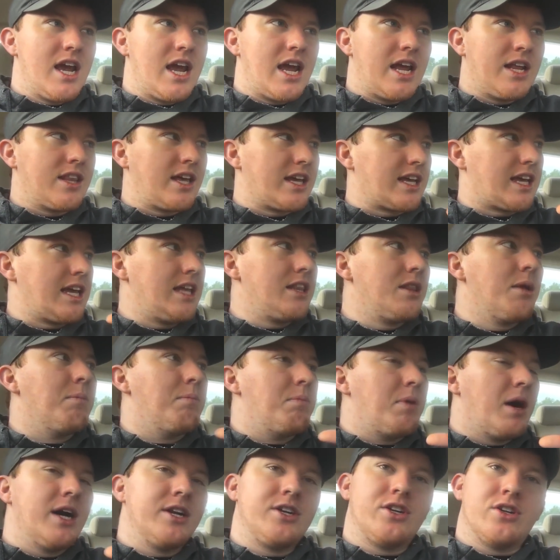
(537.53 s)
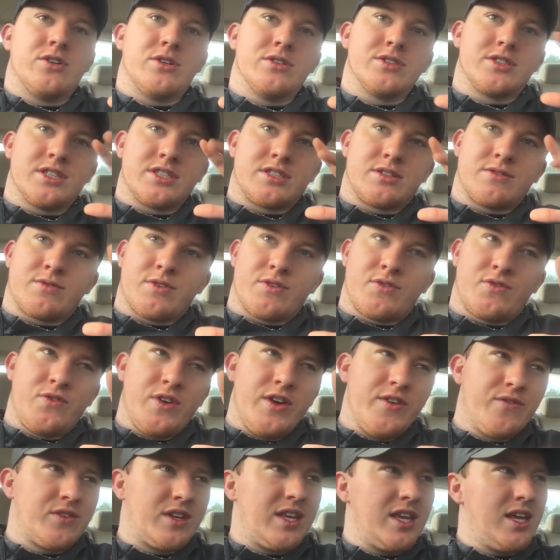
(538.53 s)
and like in the bundle was listed for
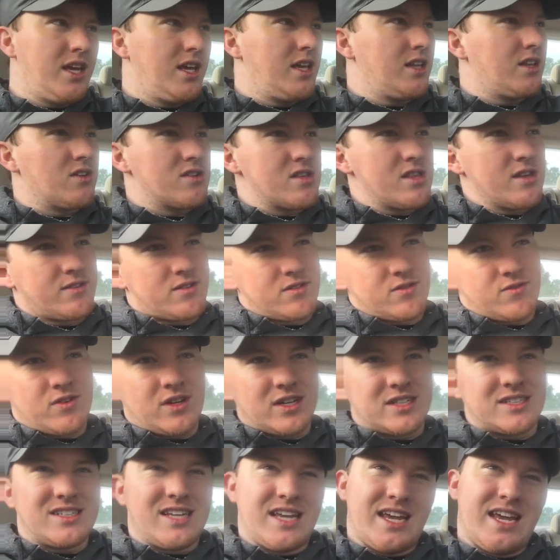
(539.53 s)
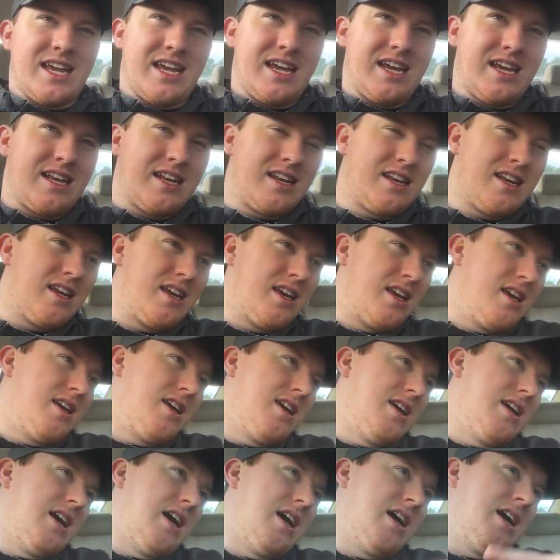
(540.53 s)
50 and they're listed for like 10
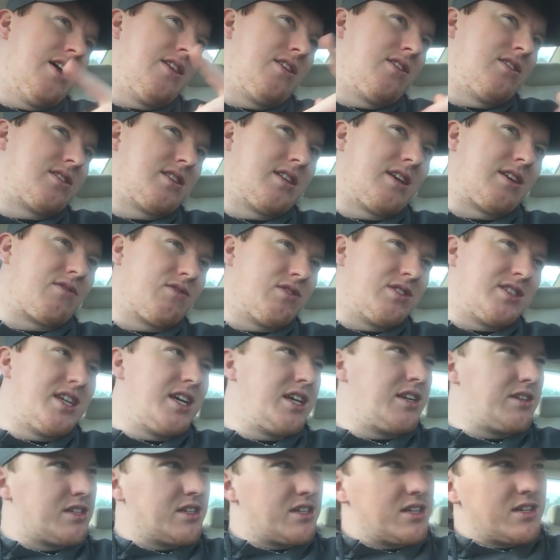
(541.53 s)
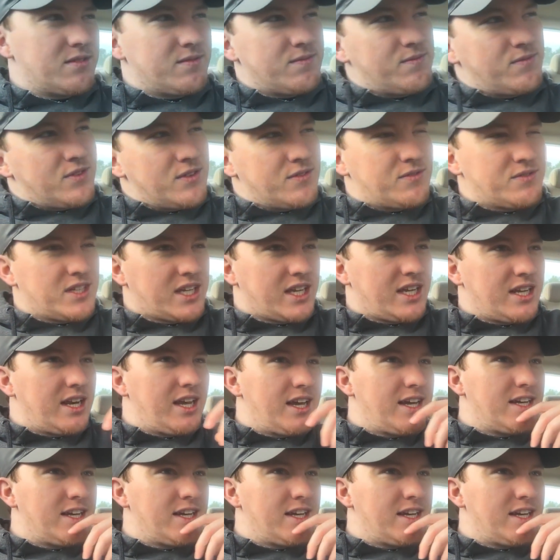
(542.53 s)
uh, those like for 10 to 15